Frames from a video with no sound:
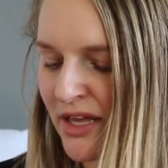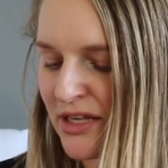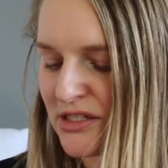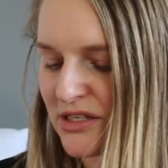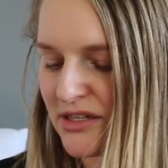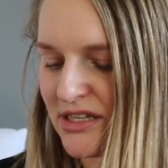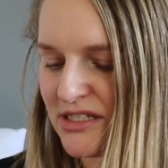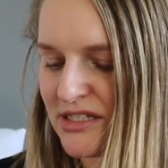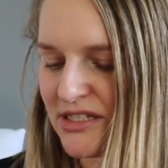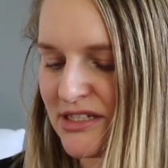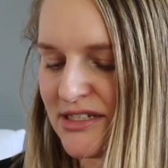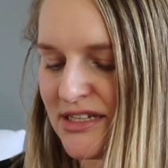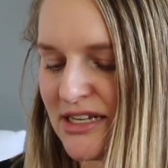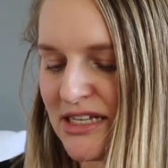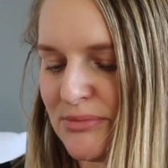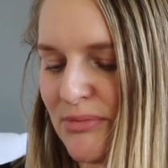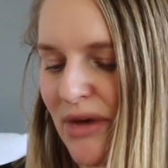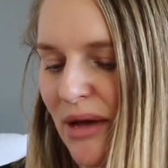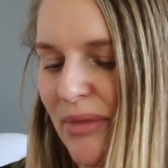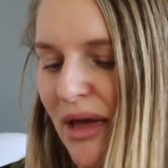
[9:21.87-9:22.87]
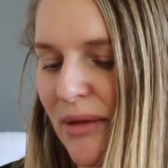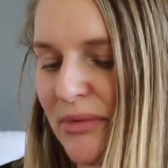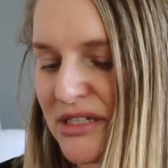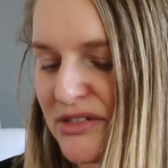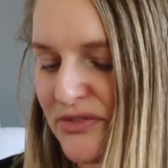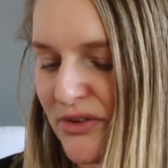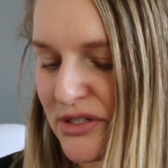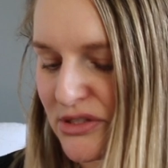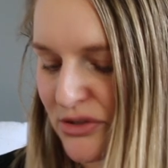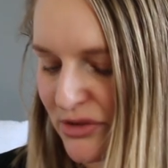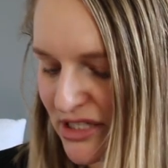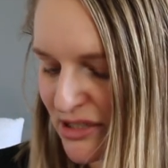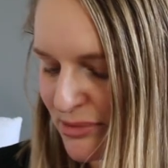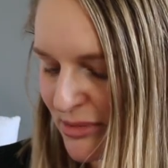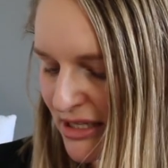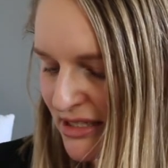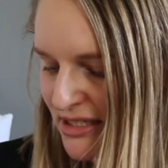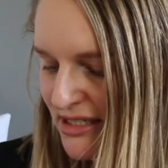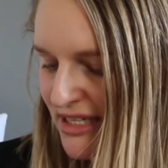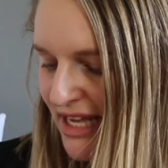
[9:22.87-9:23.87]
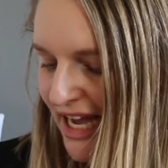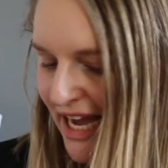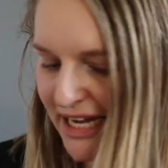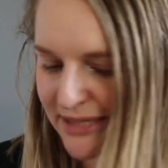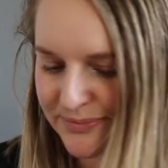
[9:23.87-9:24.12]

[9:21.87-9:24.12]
So this just says my baby's first Christmas.